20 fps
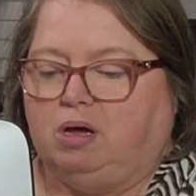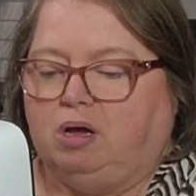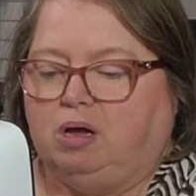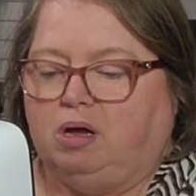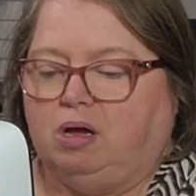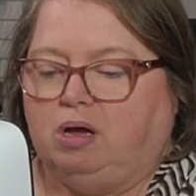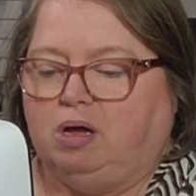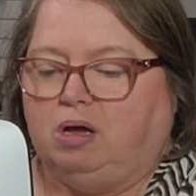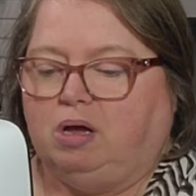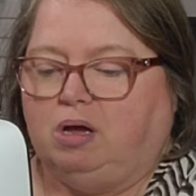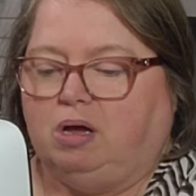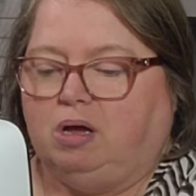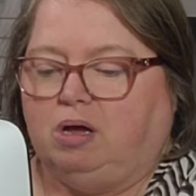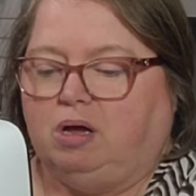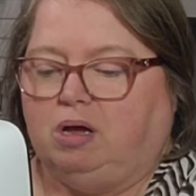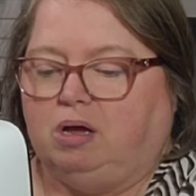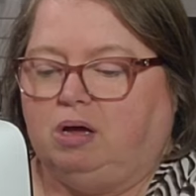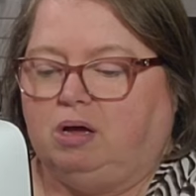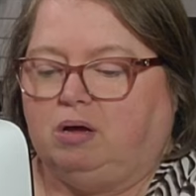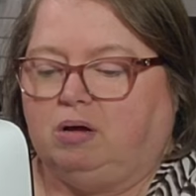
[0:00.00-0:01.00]

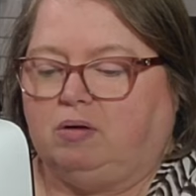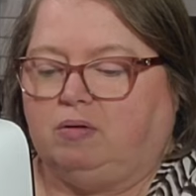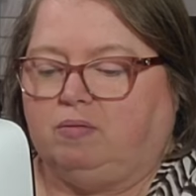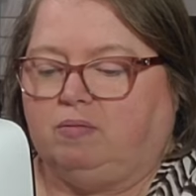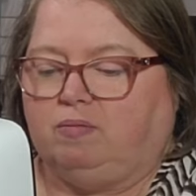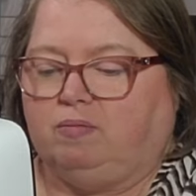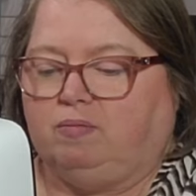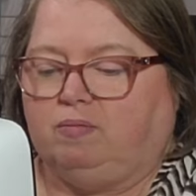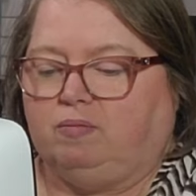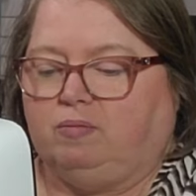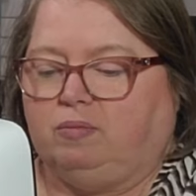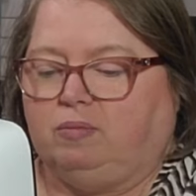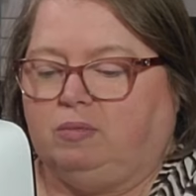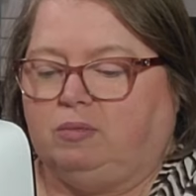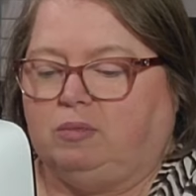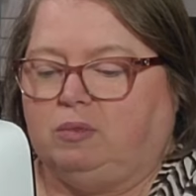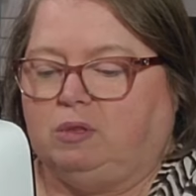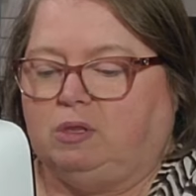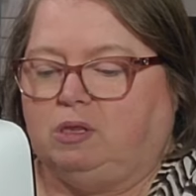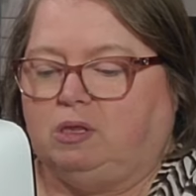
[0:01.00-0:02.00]
(no one is talking)